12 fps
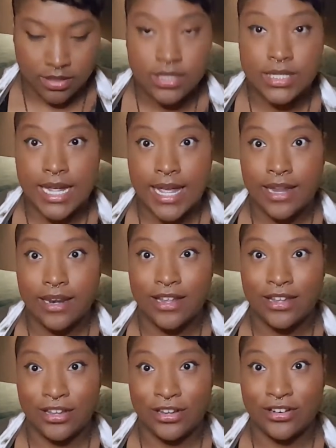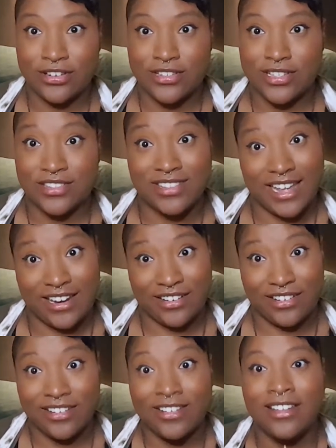Ten years
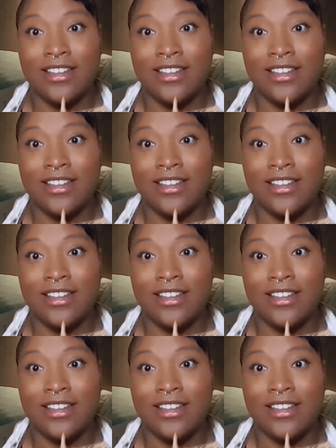later.